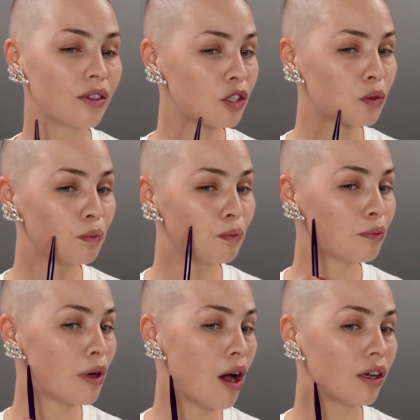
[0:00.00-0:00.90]
This
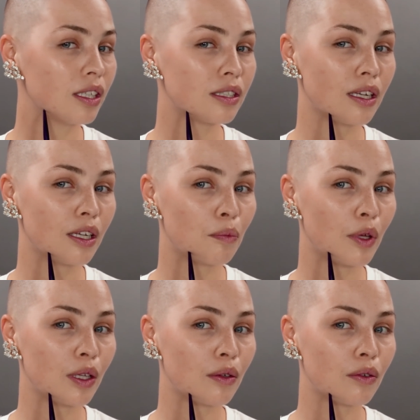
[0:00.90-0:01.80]
part is a little
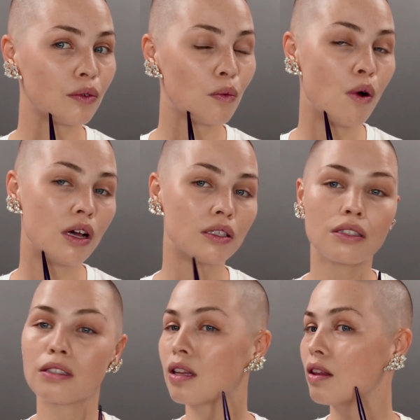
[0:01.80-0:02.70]
bit
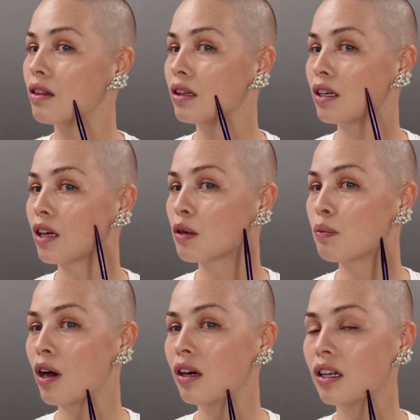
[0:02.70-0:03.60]
worse than the other
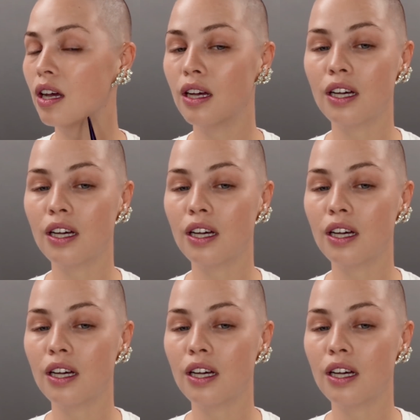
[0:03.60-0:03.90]
part.